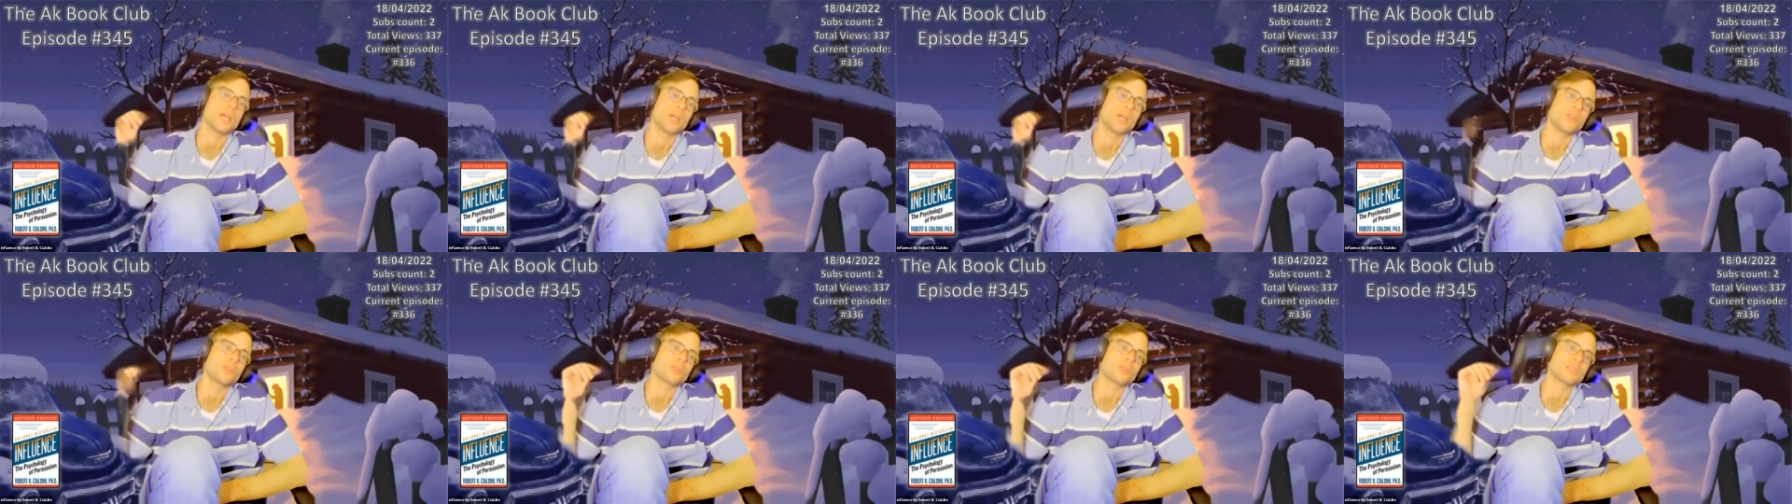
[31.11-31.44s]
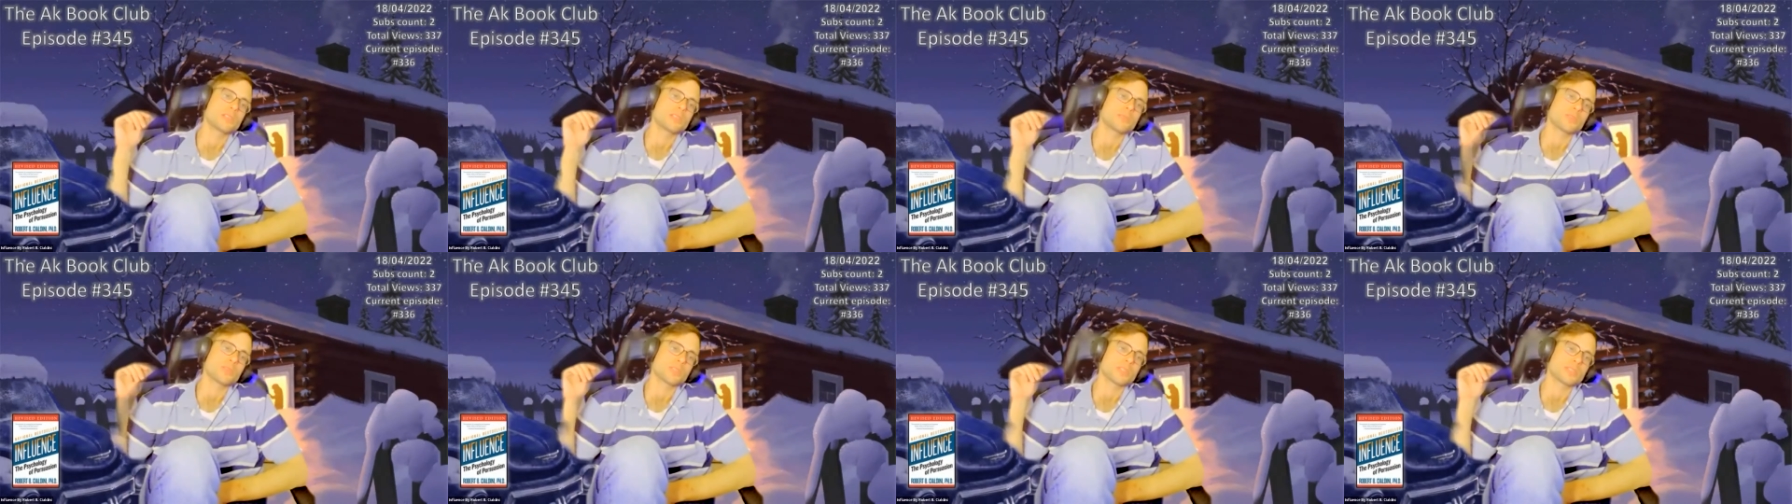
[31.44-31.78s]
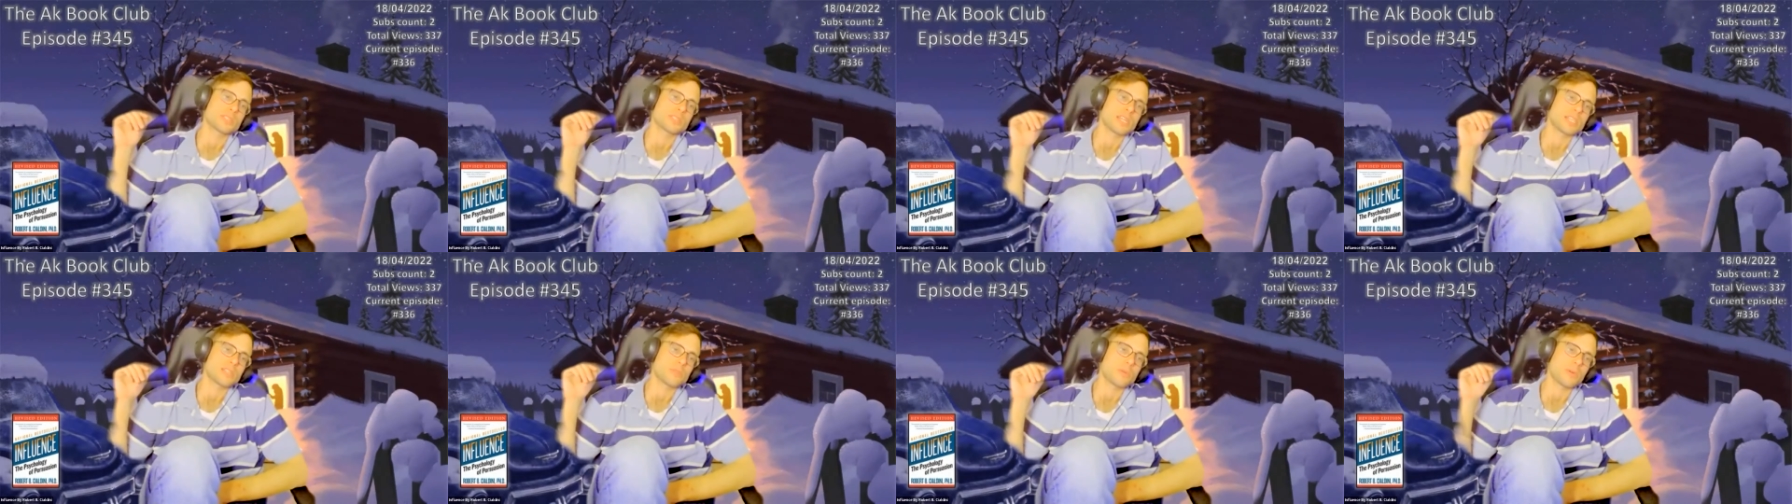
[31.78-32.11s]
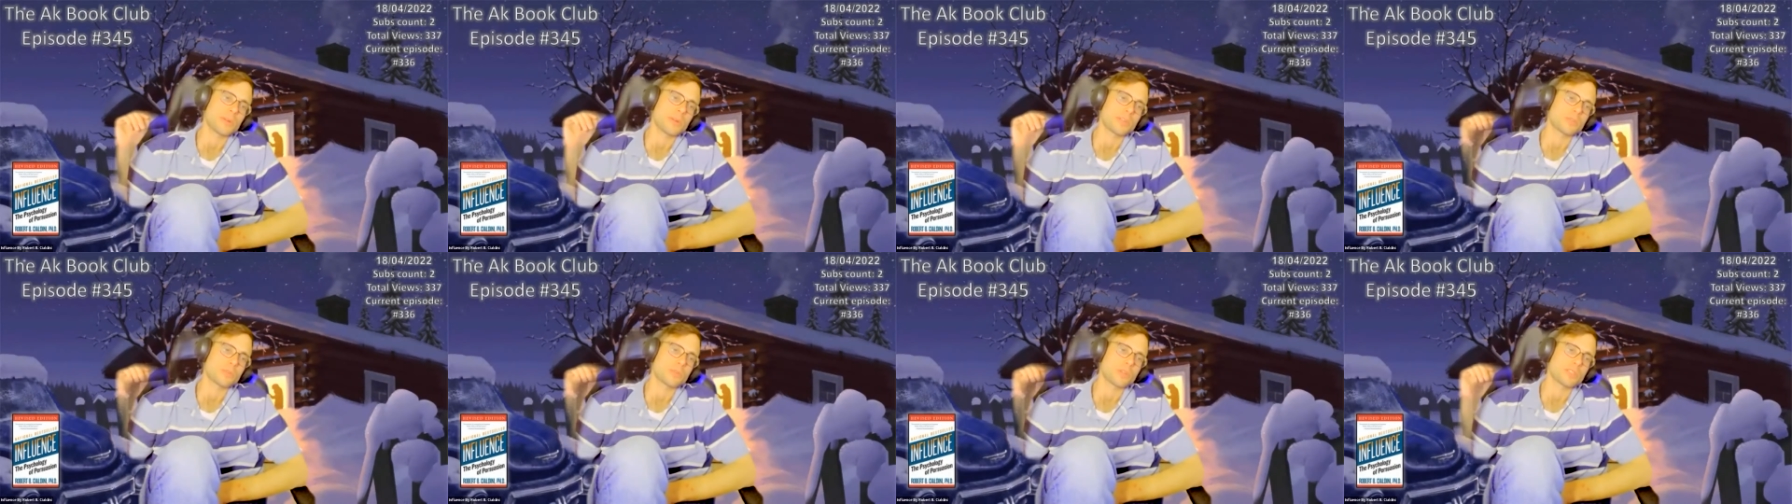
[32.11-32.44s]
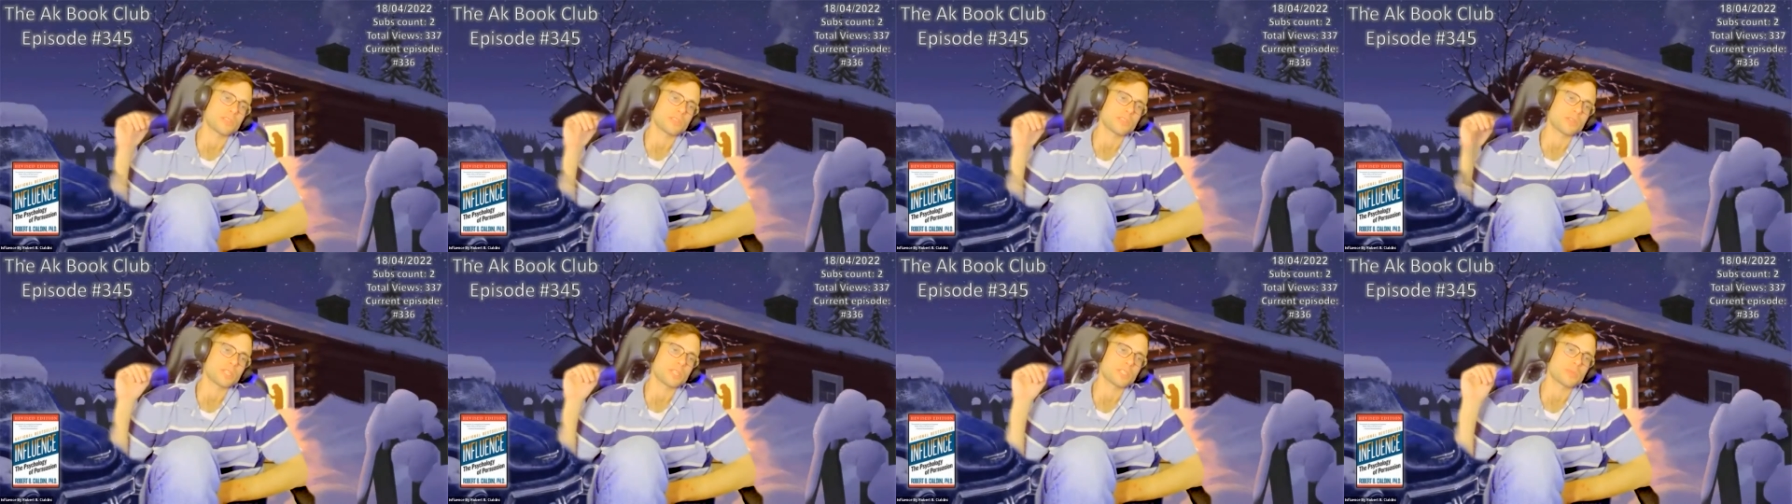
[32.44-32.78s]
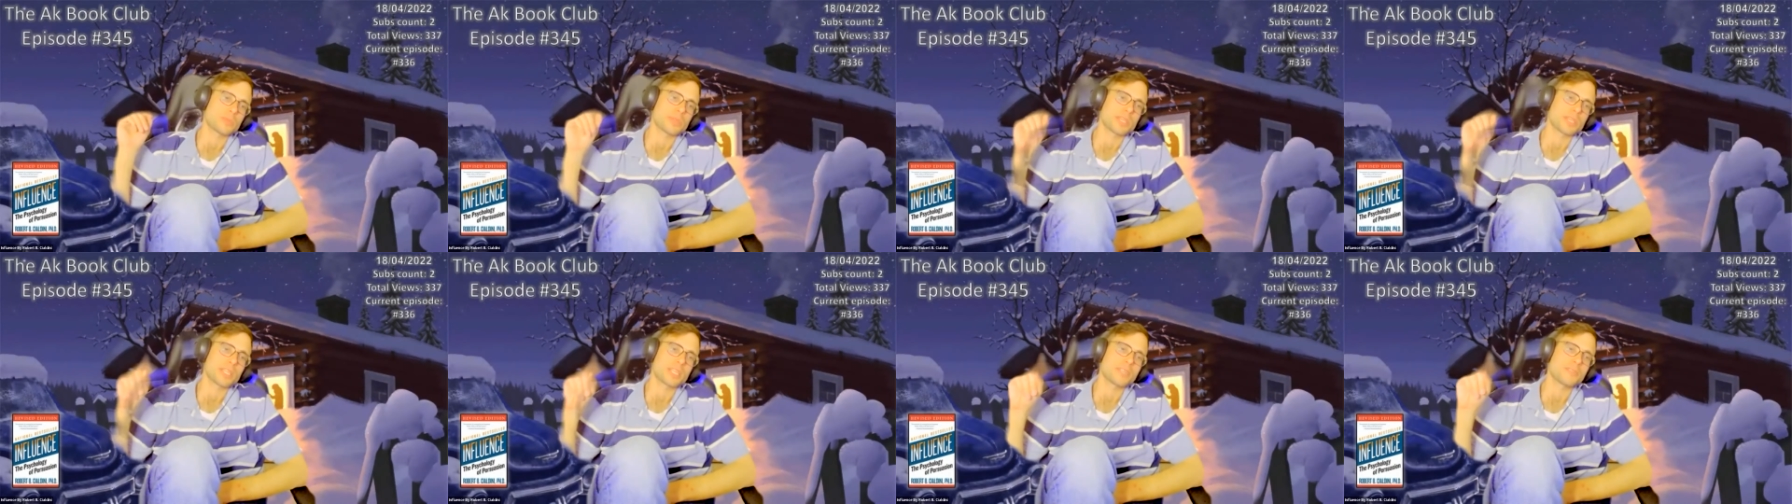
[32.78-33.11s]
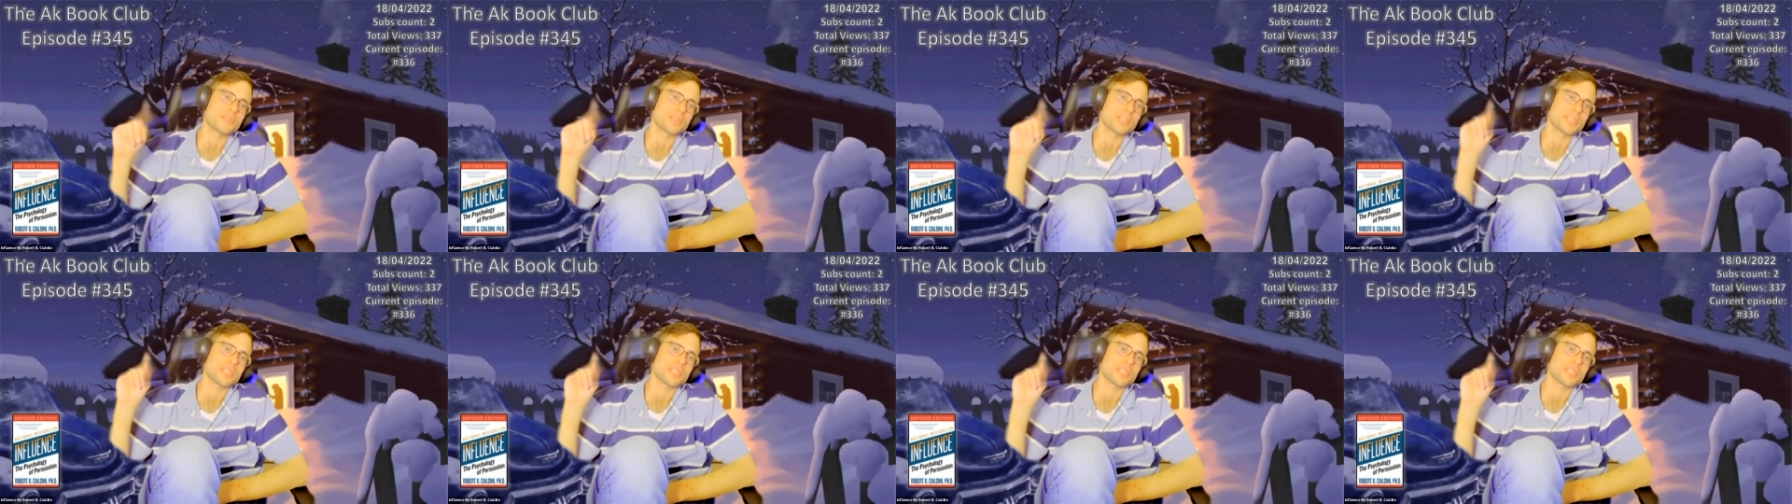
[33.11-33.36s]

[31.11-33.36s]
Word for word: You know, this podcast, guys, we're working to guys on speaking level,